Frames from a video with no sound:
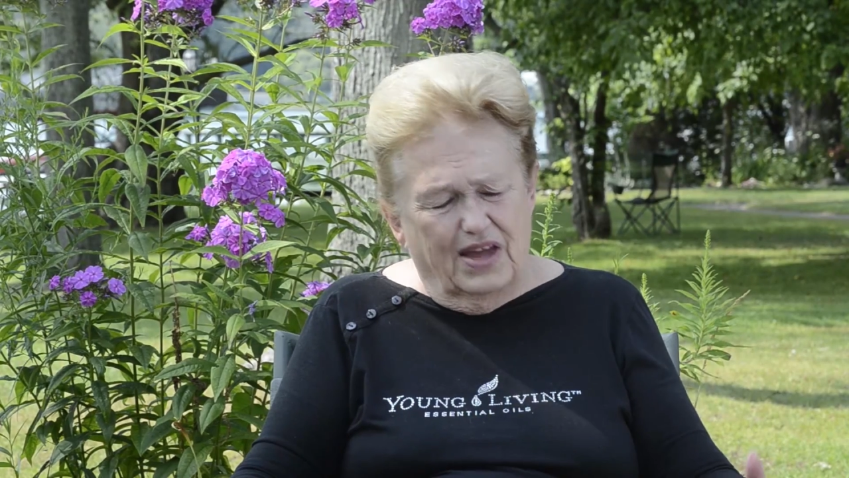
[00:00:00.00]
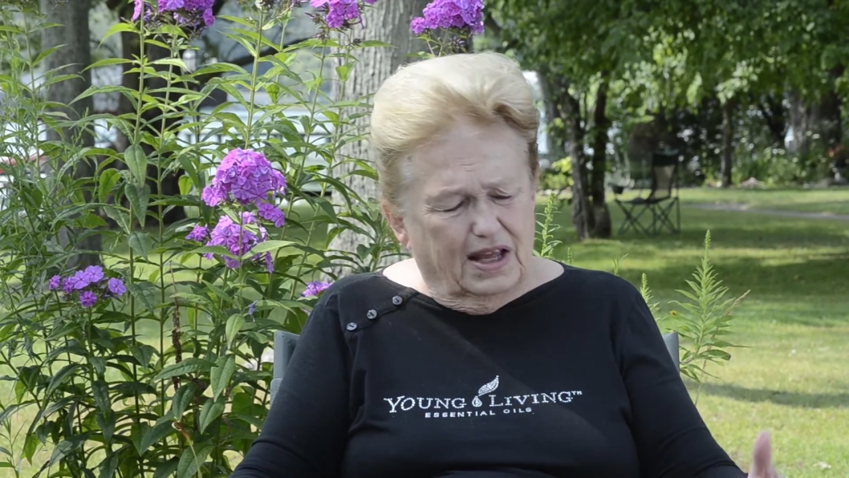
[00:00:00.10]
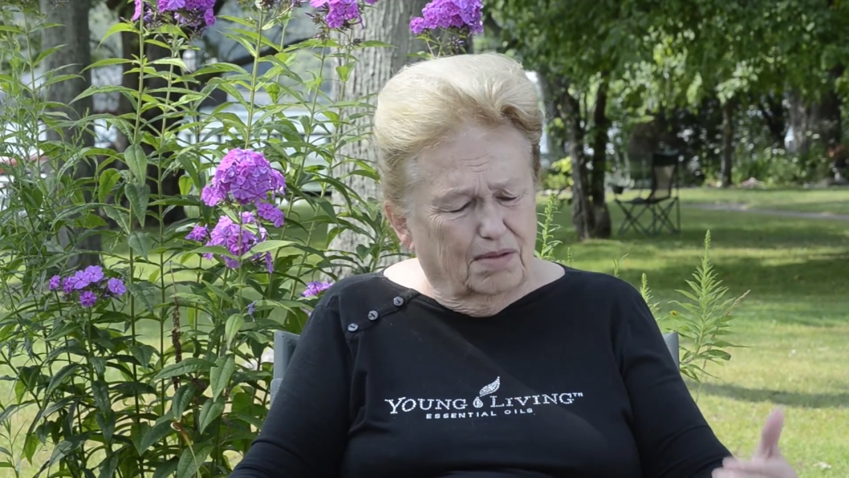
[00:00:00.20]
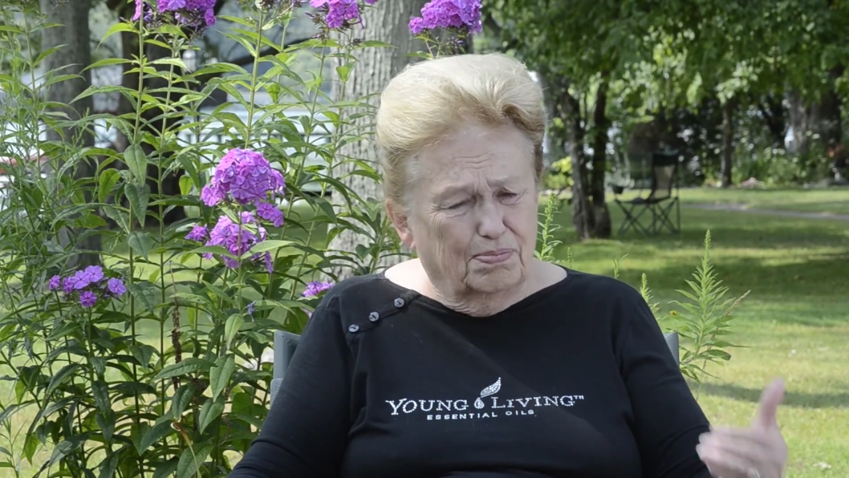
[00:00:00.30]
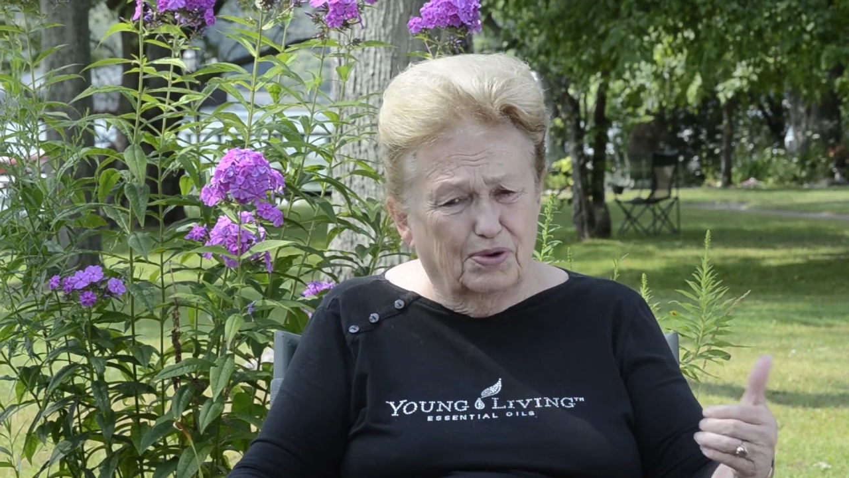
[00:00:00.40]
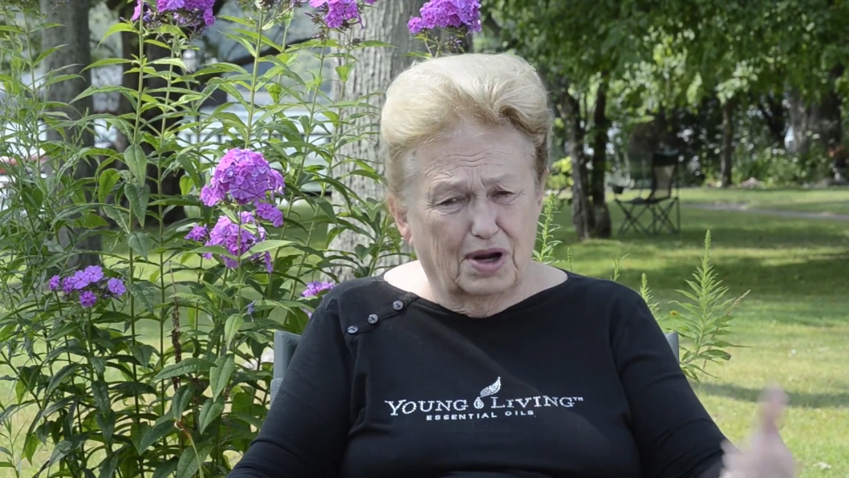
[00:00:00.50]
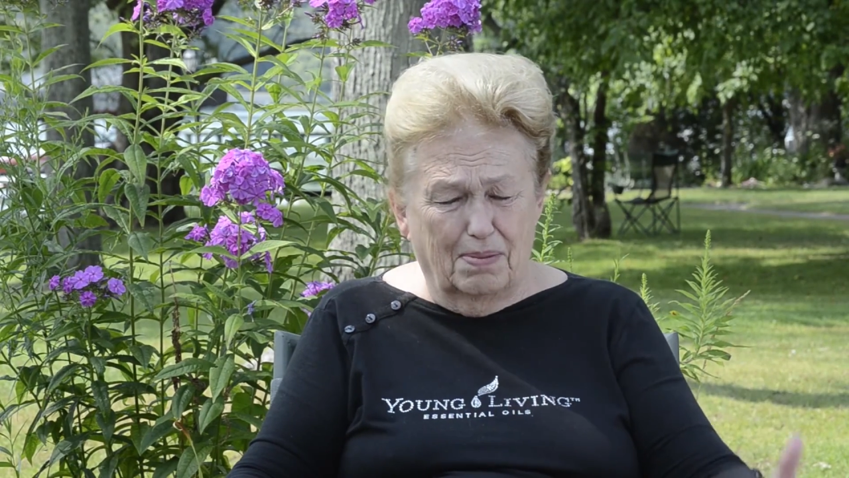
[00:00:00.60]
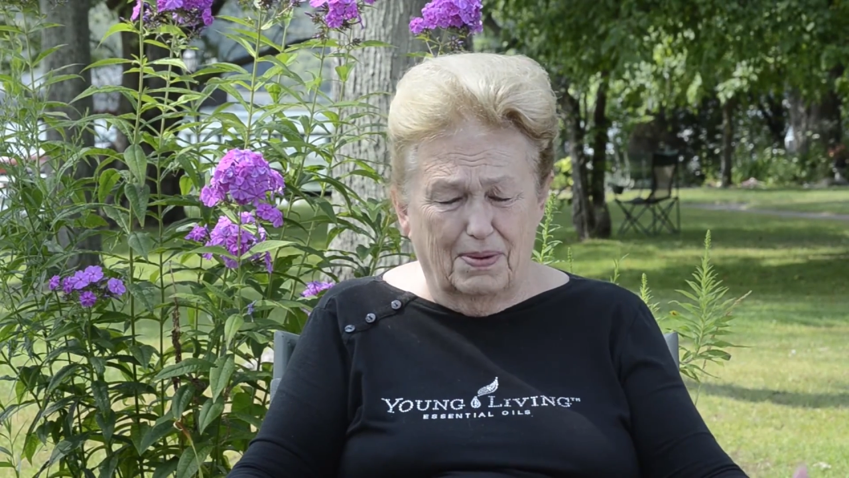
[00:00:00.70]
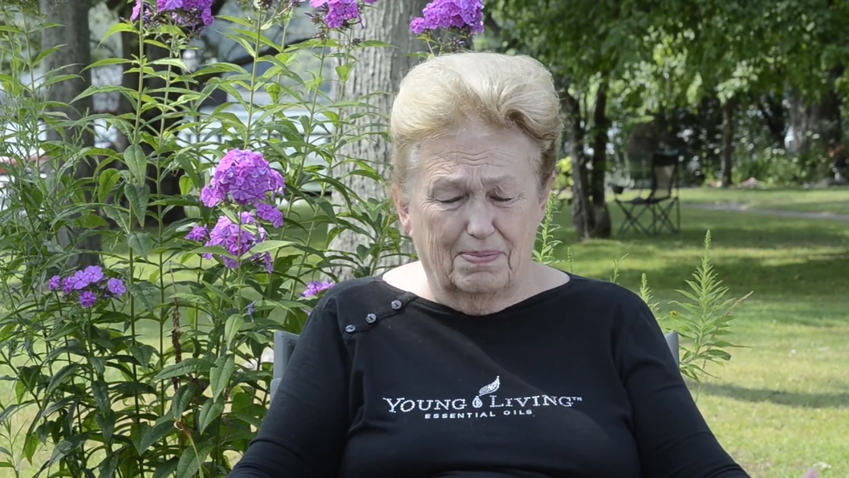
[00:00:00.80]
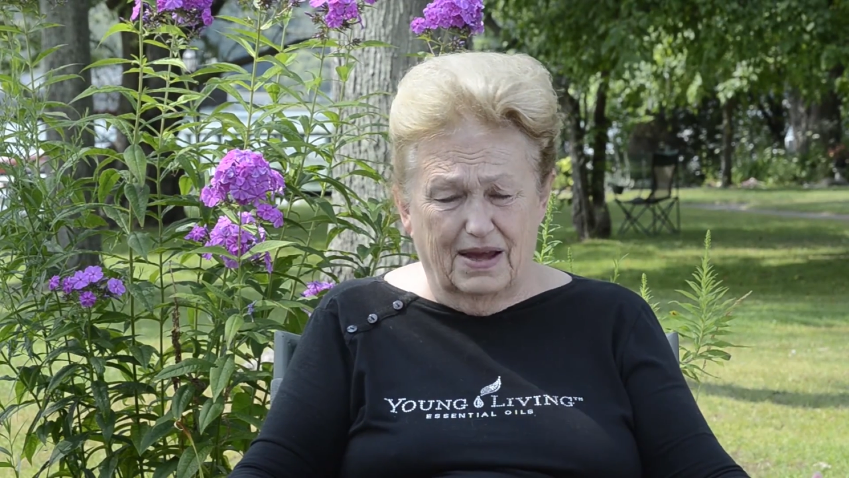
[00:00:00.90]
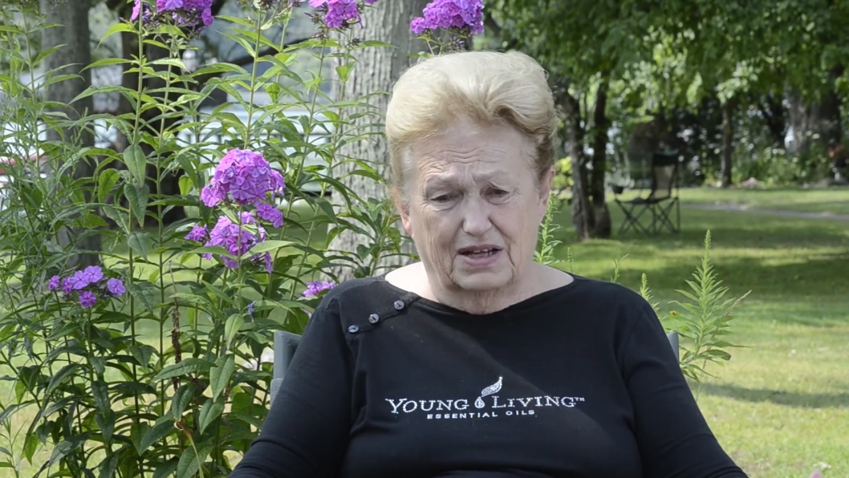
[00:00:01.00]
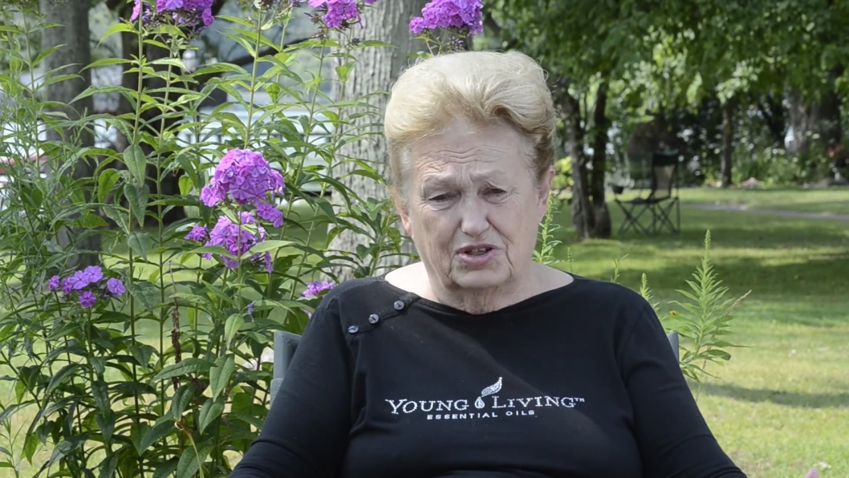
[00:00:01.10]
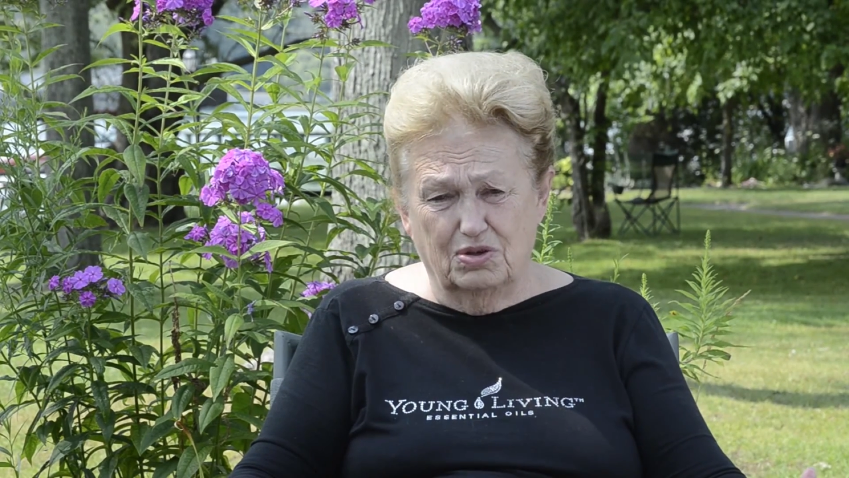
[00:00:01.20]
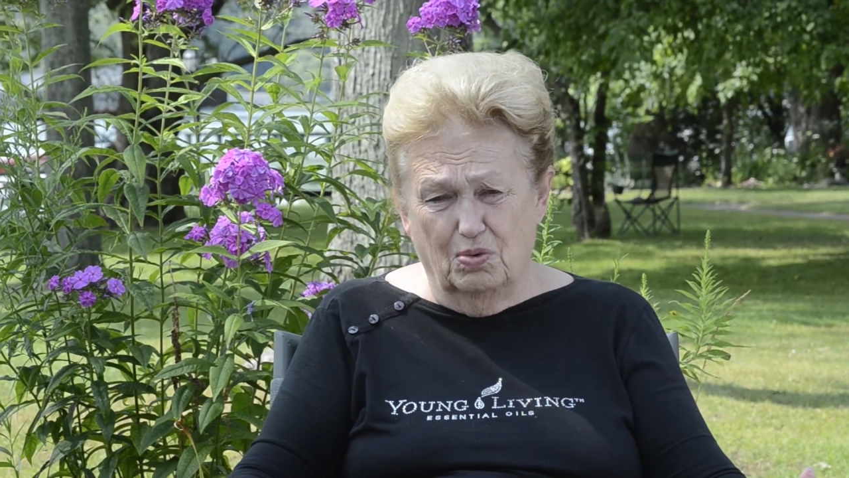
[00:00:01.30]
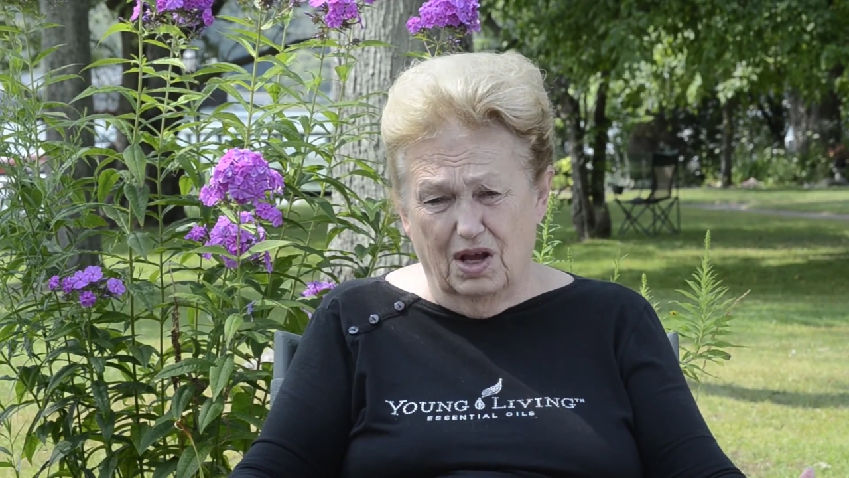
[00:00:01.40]
They can put up a
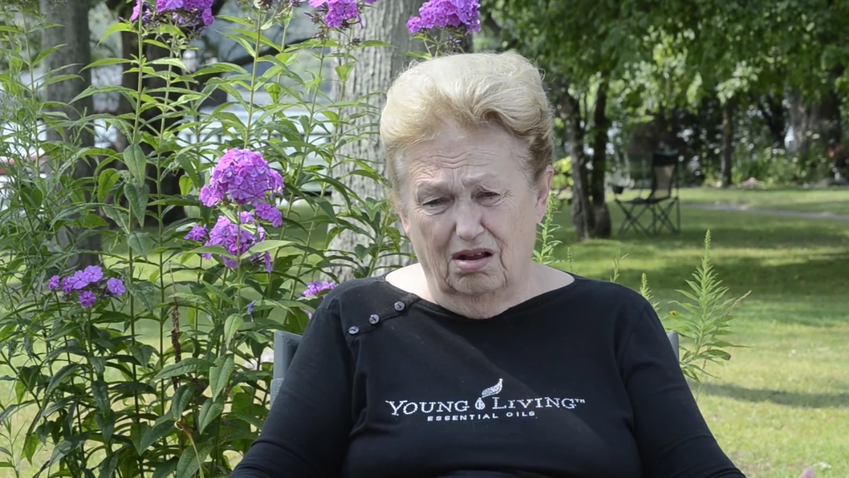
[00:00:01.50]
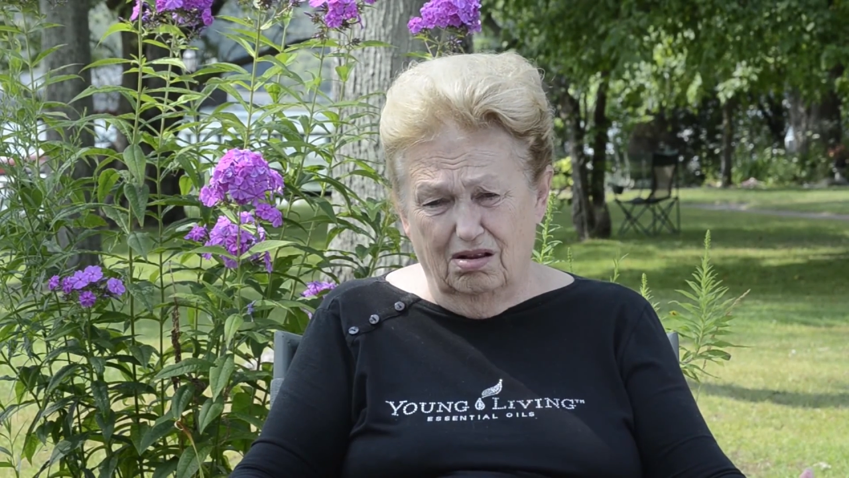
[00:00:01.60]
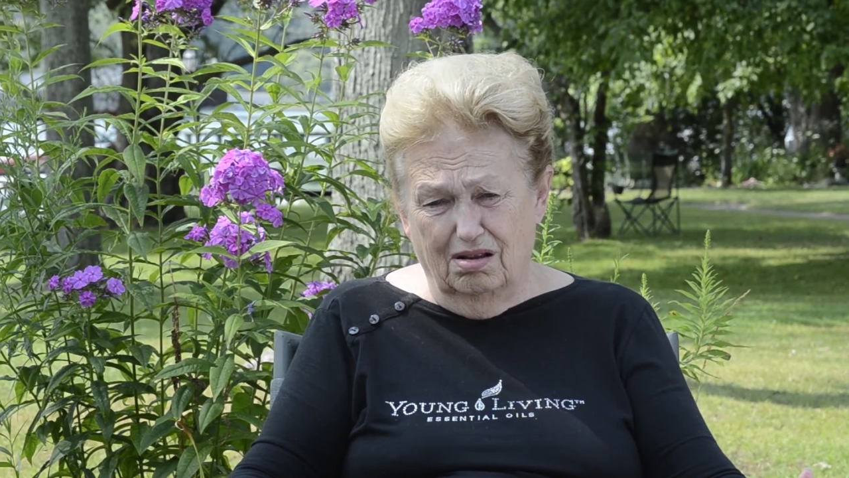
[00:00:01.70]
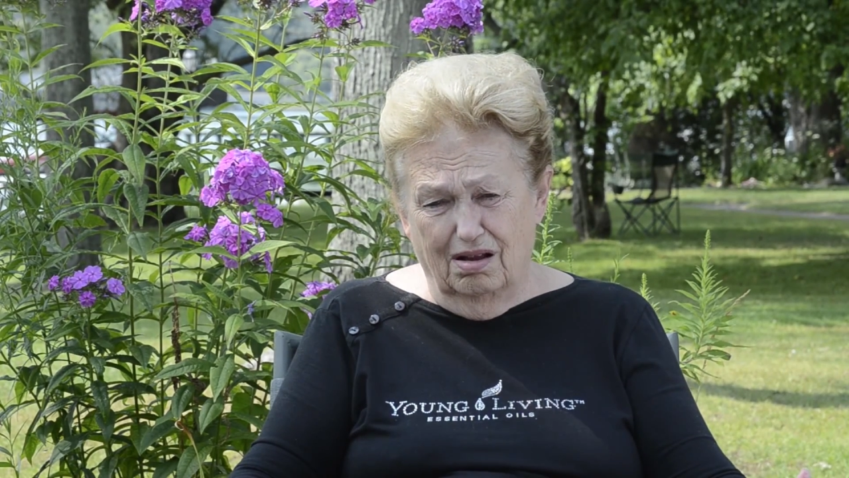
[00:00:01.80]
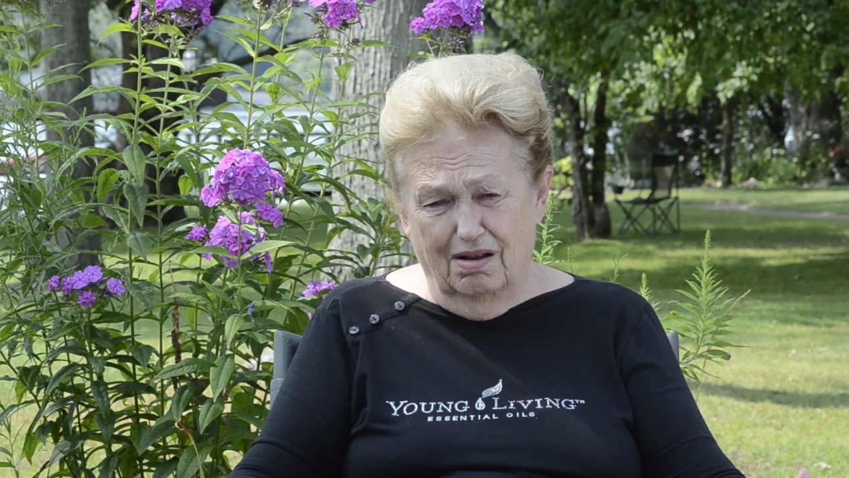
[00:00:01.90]
medicine wheel,